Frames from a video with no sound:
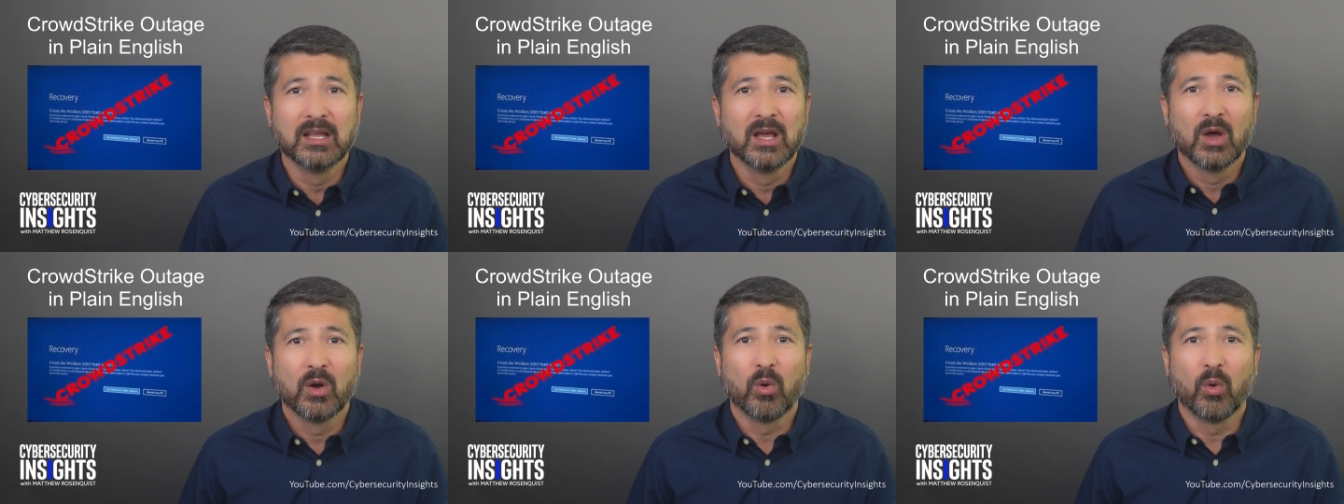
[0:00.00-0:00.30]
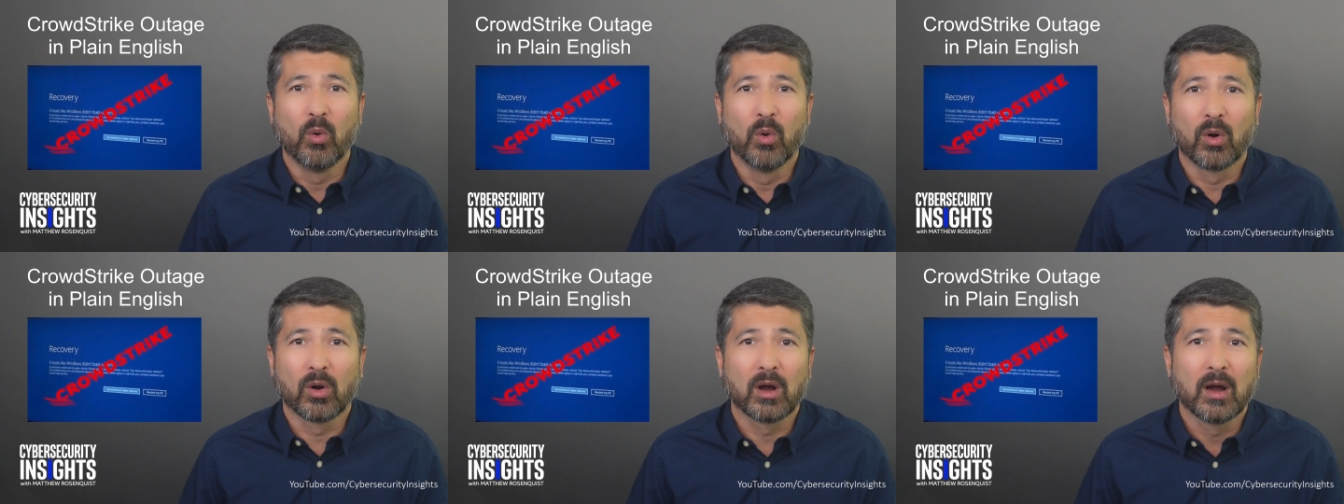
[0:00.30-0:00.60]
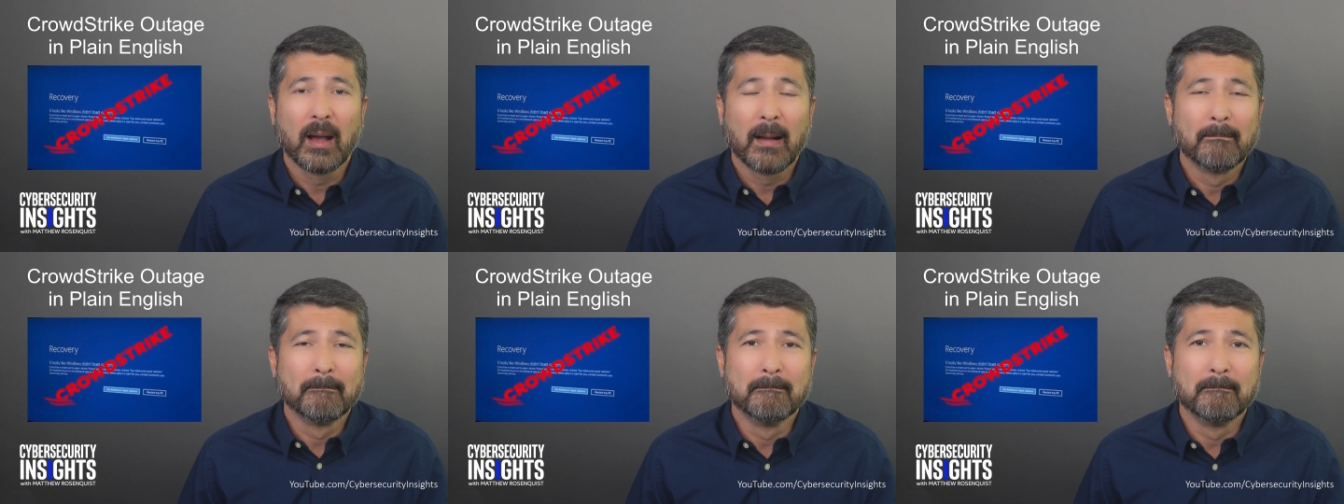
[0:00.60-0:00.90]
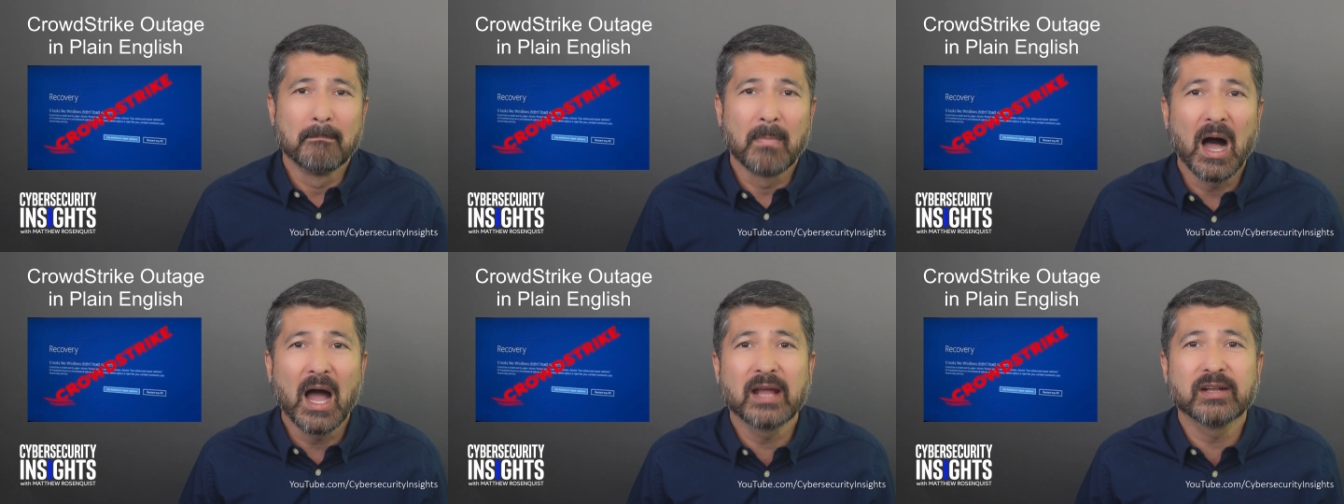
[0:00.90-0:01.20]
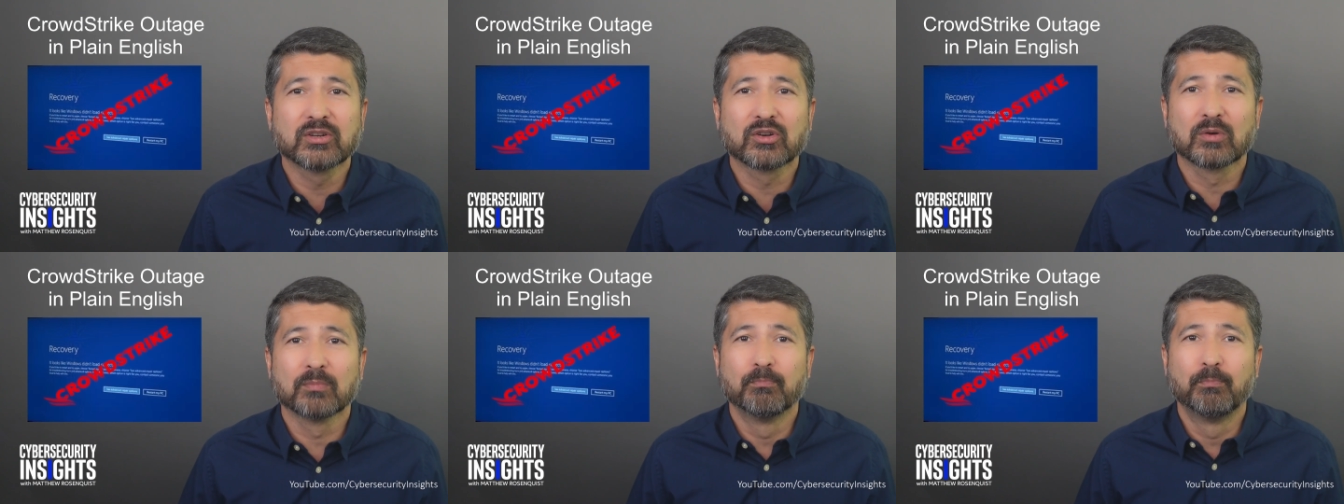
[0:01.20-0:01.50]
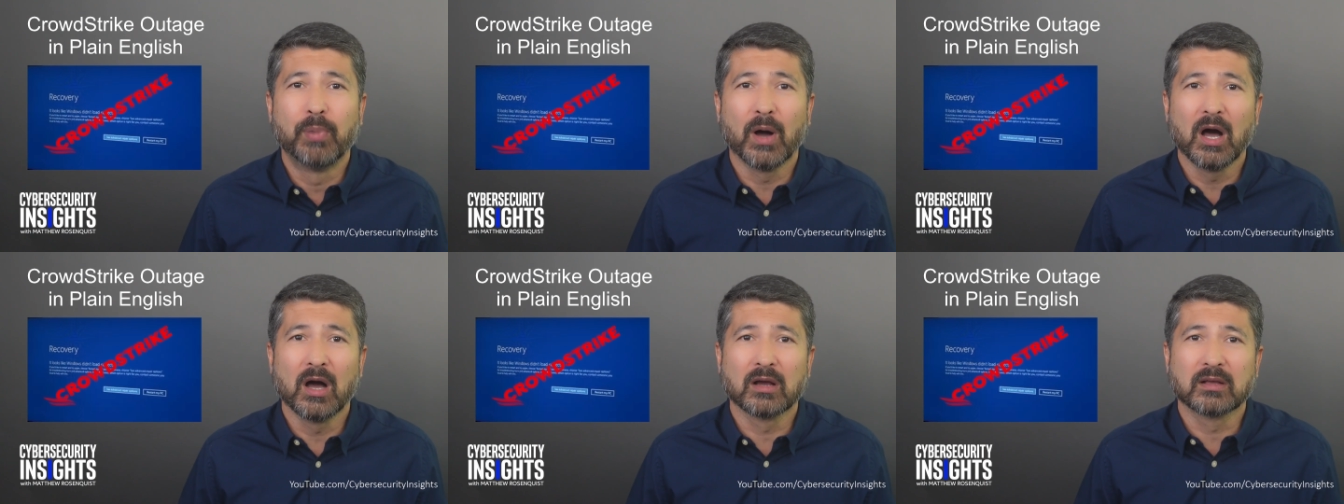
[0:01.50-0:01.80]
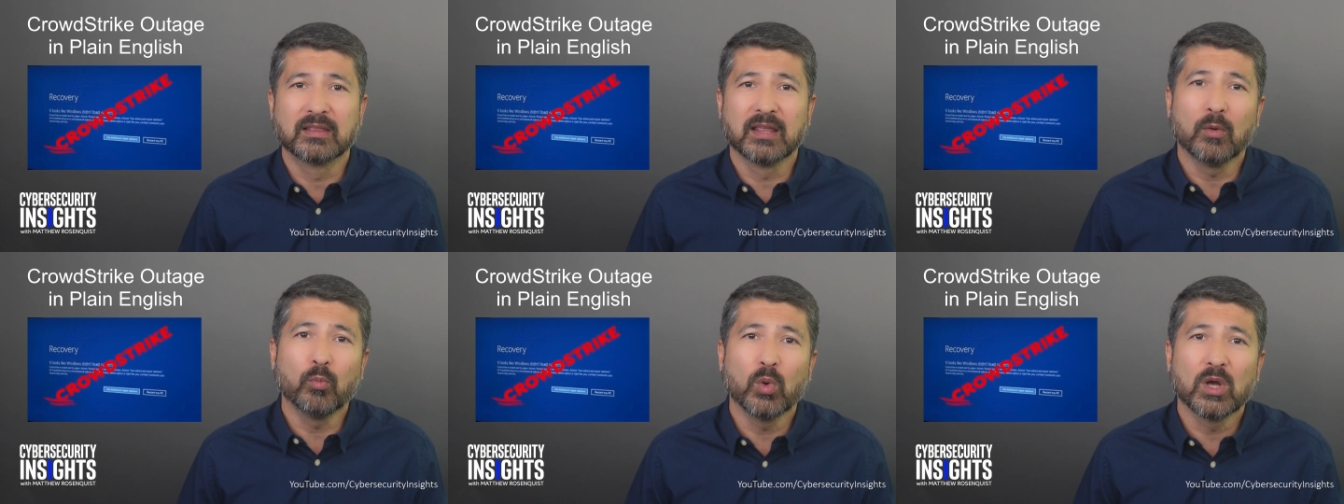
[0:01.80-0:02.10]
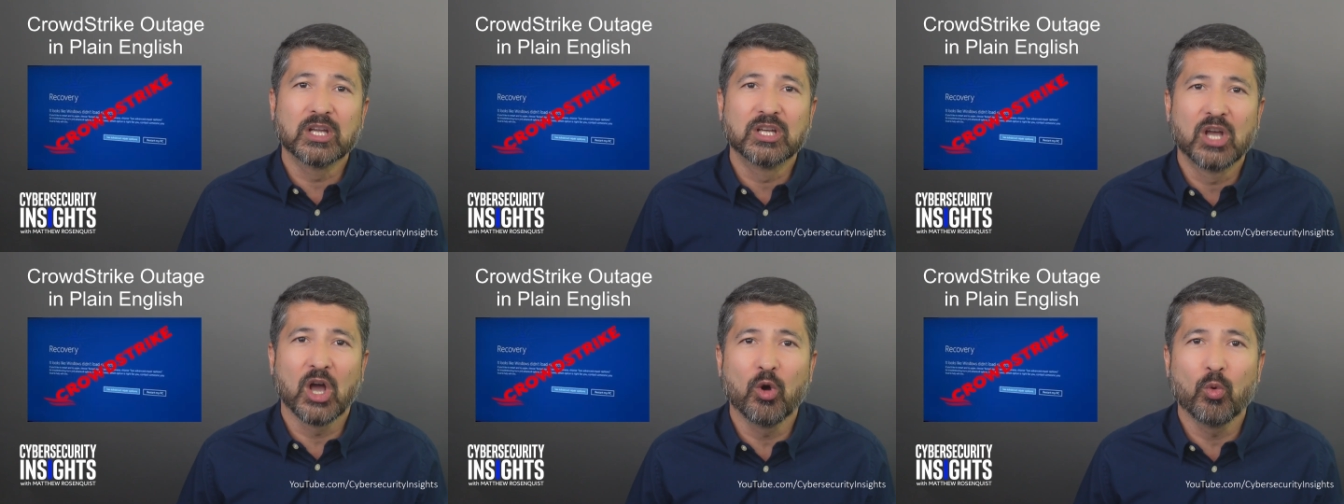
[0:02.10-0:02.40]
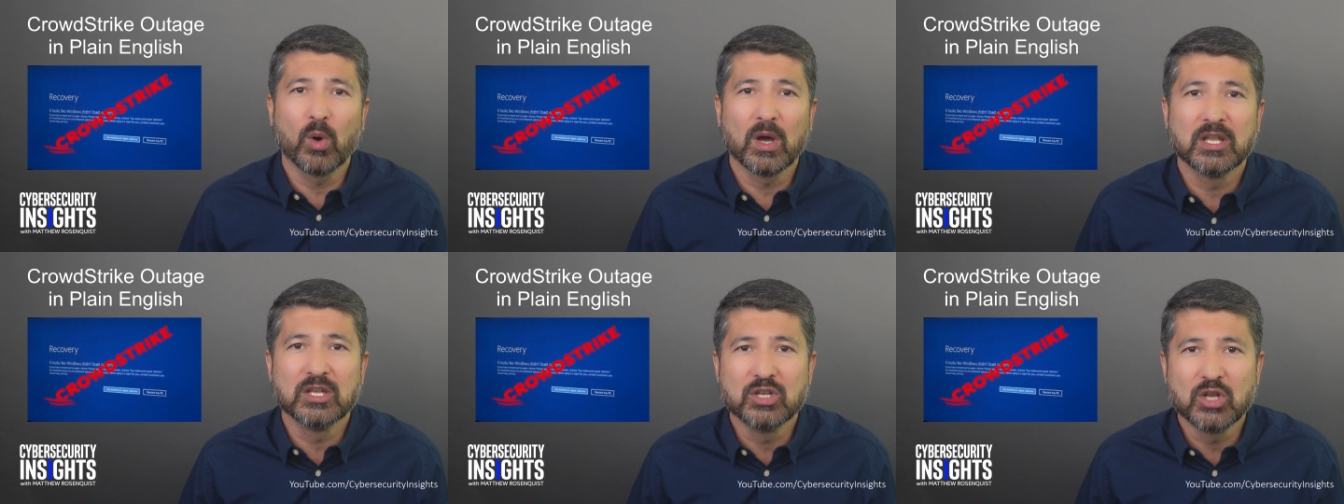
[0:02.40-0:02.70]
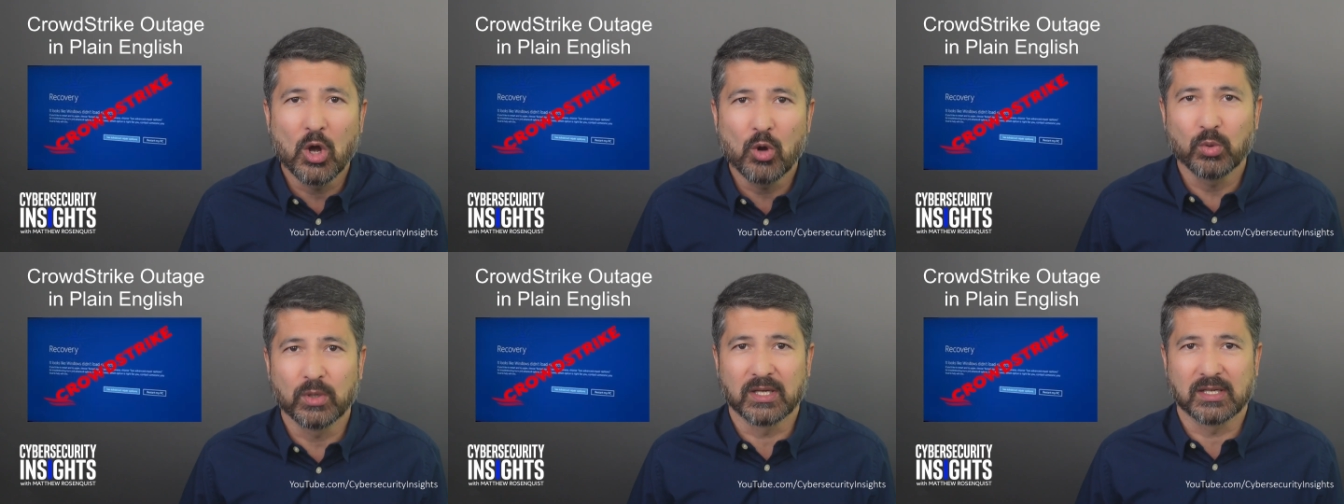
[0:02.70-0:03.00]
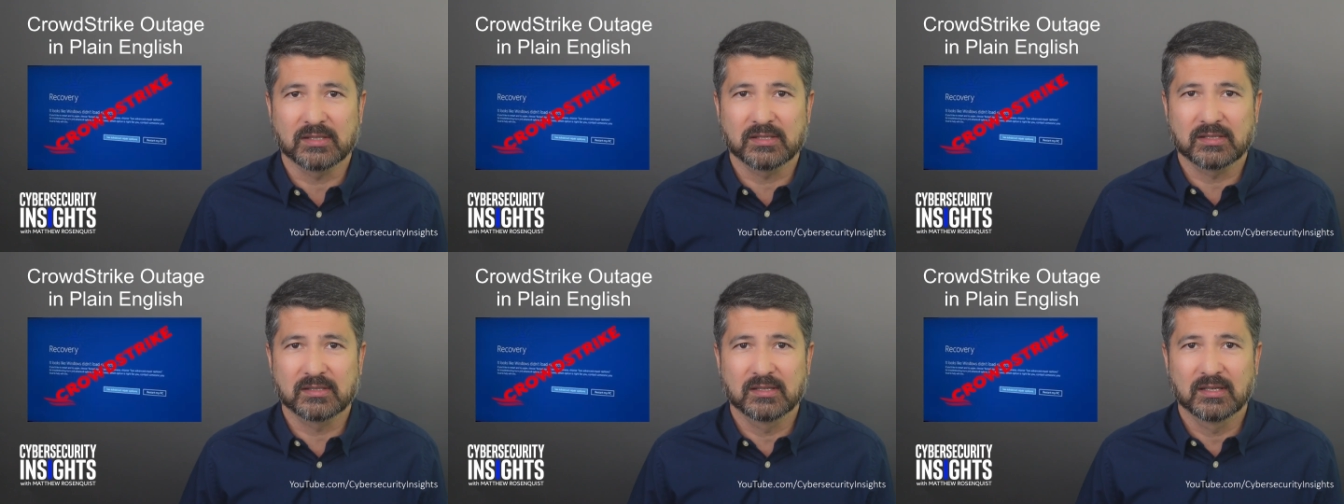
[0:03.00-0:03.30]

or minor bug that would go unnoticed.